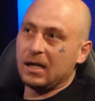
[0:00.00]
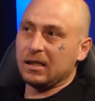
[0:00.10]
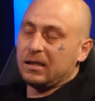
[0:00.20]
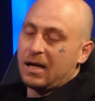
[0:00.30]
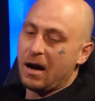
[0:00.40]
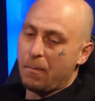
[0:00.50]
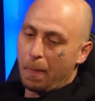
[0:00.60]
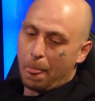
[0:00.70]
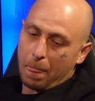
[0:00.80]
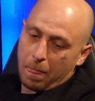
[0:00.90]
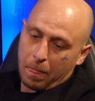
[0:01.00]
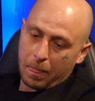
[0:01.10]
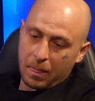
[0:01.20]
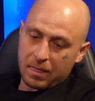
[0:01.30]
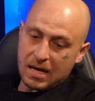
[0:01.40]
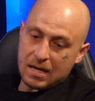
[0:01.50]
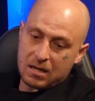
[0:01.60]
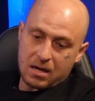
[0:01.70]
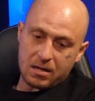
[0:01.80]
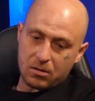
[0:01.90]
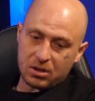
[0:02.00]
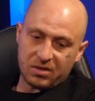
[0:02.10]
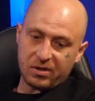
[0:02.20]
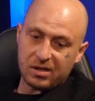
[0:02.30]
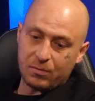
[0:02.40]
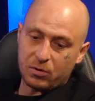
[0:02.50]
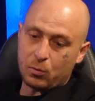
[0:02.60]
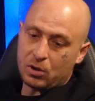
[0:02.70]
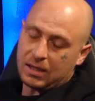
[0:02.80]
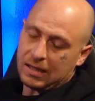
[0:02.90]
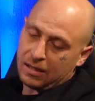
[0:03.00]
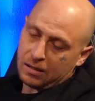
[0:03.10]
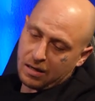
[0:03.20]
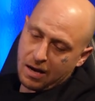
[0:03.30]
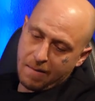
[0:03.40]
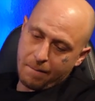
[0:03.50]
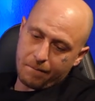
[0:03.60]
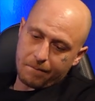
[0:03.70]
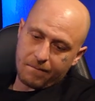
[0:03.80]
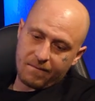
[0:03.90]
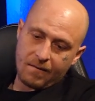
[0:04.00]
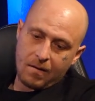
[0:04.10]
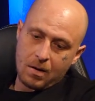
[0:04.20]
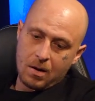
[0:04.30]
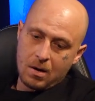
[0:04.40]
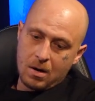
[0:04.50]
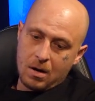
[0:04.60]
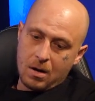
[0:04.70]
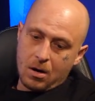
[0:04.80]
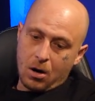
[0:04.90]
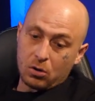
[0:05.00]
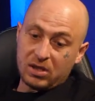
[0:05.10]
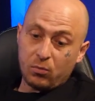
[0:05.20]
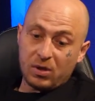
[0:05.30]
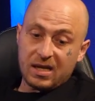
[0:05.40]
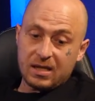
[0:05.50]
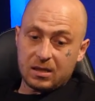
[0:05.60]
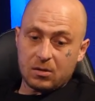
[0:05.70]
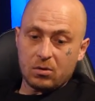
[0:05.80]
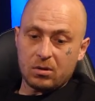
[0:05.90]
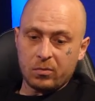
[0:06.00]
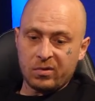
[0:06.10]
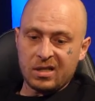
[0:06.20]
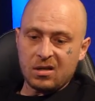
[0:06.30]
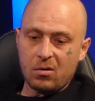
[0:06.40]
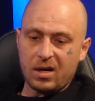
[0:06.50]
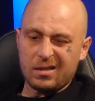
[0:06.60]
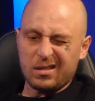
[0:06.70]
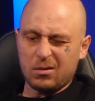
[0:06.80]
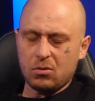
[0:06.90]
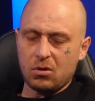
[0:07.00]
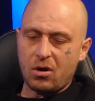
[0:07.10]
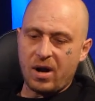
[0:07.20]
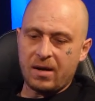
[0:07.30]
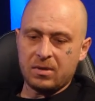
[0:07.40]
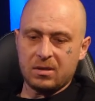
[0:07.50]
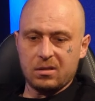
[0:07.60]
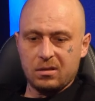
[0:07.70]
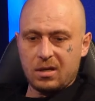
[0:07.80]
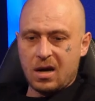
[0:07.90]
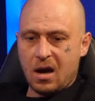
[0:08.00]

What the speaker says: fucking, I just fell in love with the music then and, I was even with these older cunts, I saw like ravers,